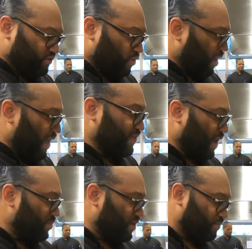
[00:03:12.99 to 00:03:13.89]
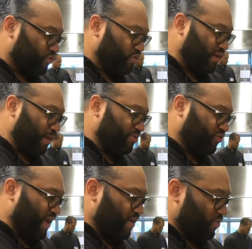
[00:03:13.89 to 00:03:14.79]
So I think I'm gonna end up doing it. I'm gonna
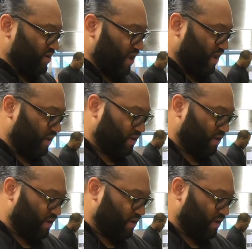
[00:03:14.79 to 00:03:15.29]
try that one day.